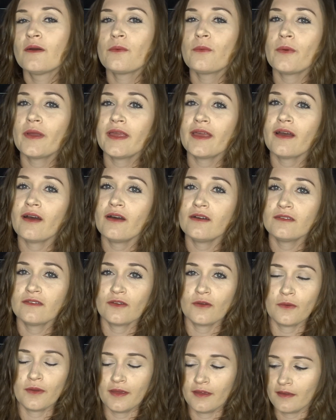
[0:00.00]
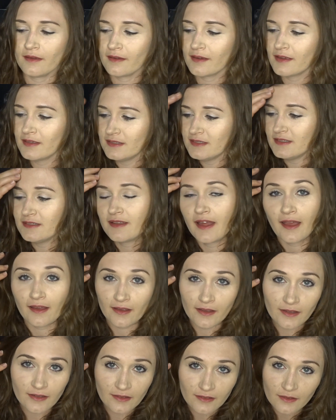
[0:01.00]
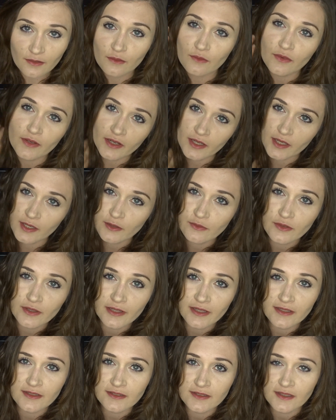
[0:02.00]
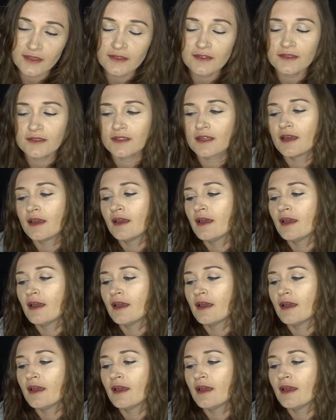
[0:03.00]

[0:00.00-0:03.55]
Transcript: We are doing staggered video releases,